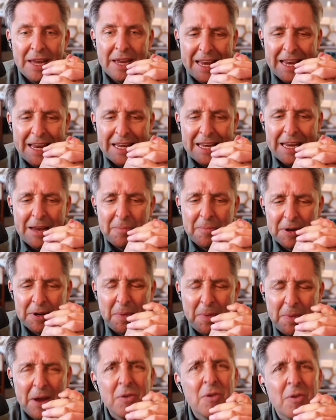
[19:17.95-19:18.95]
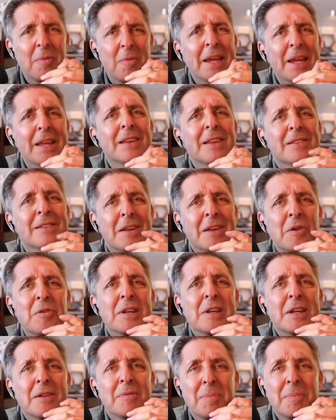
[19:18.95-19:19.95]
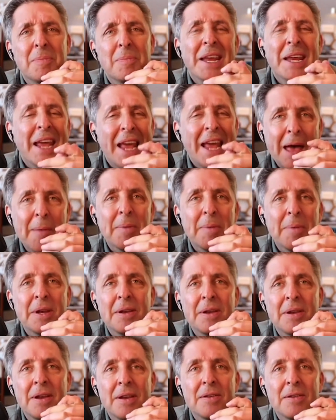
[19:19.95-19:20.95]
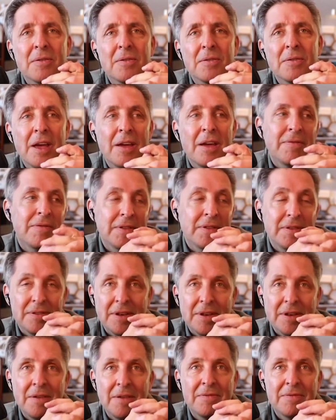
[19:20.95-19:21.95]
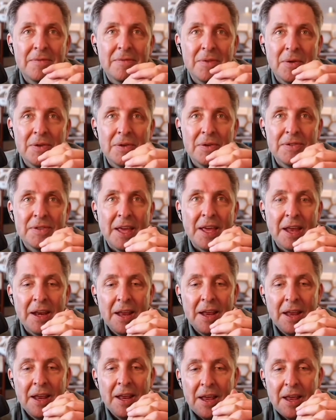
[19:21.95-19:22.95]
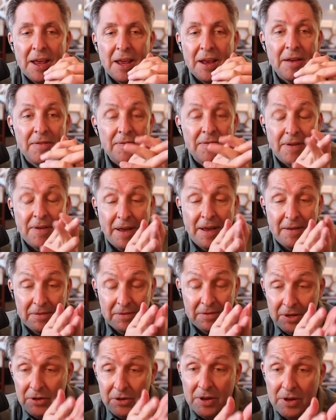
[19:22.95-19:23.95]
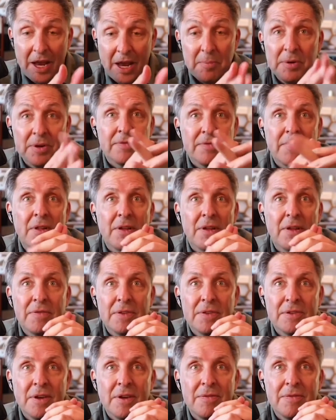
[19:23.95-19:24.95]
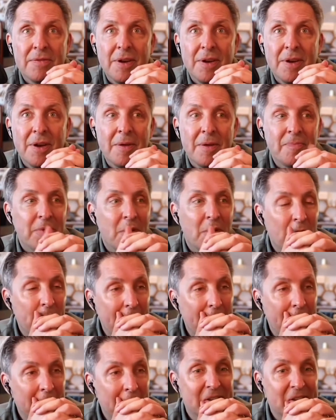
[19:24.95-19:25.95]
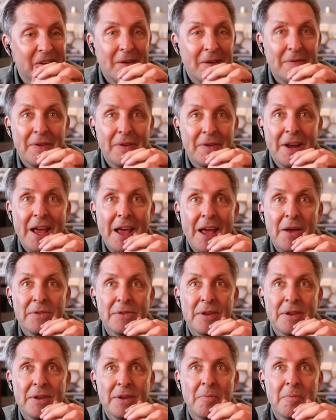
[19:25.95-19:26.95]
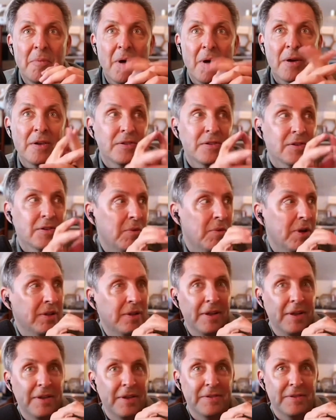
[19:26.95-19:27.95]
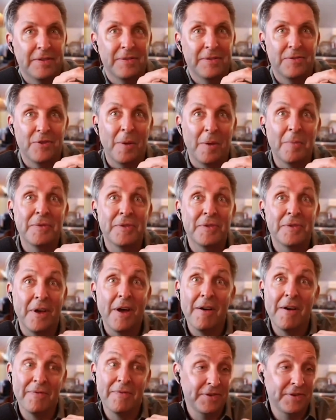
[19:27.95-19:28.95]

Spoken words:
can get much better at making serendipity happen in your life. At least I've noticed that. And I've literally had books fall off the shelf. I'm all by myself in a house, and Marcus Aurelius jumps off the